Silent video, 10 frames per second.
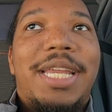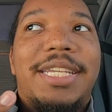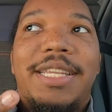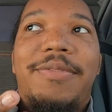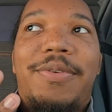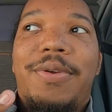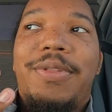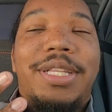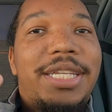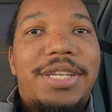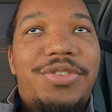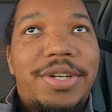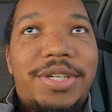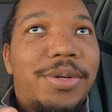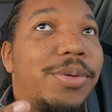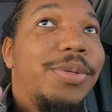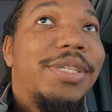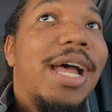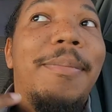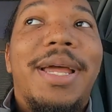except for the lead instructor, who is
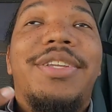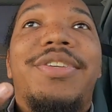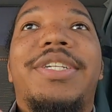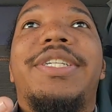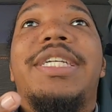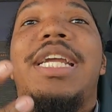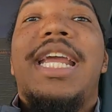not my instructor.